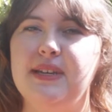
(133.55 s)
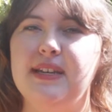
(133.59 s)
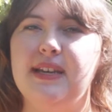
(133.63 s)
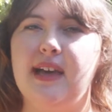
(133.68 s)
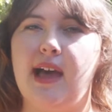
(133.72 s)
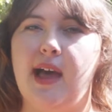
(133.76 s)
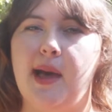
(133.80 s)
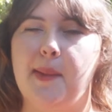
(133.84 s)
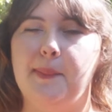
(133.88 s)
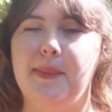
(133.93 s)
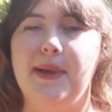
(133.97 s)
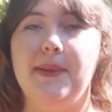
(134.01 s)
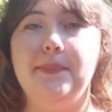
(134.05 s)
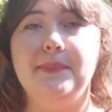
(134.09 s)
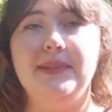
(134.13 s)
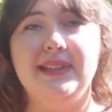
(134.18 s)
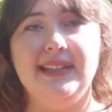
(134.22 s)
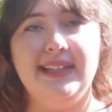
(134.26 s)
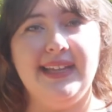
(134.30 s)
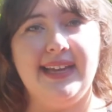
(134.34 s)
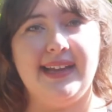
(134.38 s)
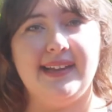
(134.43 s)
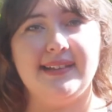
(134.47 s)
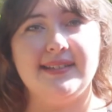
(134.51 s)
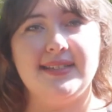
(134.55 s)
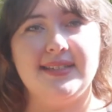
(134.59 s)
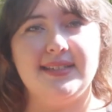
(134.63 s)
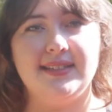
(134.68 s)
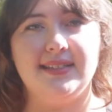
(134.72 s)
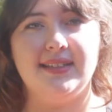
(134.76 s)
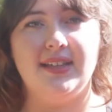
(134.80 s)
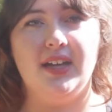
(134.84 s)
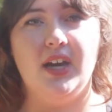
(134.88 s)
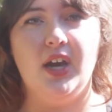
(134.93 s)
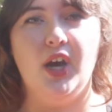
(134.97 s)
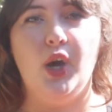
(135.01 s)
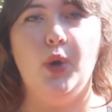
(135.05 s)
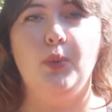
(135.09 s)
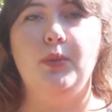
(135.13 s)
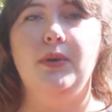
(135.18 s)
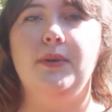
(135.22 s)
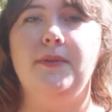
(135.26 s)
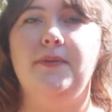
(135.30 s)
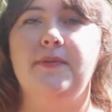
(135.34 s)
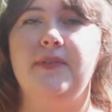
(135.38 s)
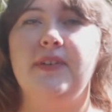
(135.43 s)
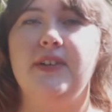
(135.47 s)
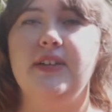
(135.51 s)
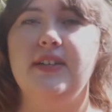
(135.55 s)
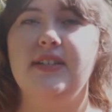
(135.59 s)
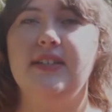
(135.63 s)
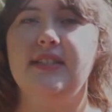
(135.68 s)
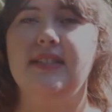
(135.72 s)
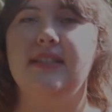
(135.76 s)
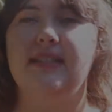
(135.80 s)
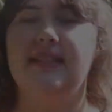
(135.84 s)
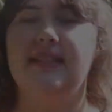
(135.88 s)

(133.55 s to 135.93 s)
become a plant? Well, first,